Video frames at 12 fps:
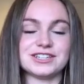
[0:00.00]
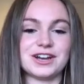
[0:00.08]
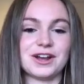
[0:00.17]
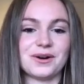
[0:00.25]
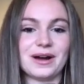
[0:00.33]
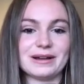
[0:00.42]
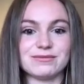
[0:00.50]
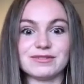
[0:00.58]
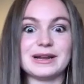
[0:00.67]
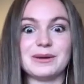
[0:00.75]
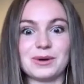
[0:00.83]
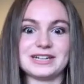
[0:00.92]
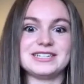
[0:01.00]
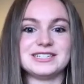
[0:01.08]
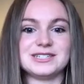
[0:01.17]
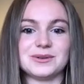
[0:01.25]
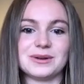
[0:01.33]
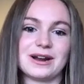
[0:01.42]
I really wanted to
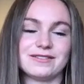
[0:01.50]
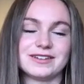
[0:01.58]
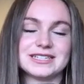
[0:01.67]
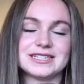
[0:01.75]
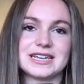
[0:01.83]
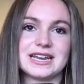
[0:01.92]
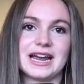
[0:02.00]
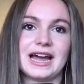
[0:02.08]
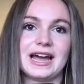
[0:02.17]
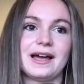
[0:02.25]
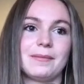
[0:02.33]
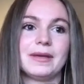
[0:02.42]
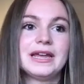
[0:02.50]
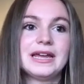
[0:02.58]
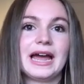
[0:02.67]
do it, obviously, and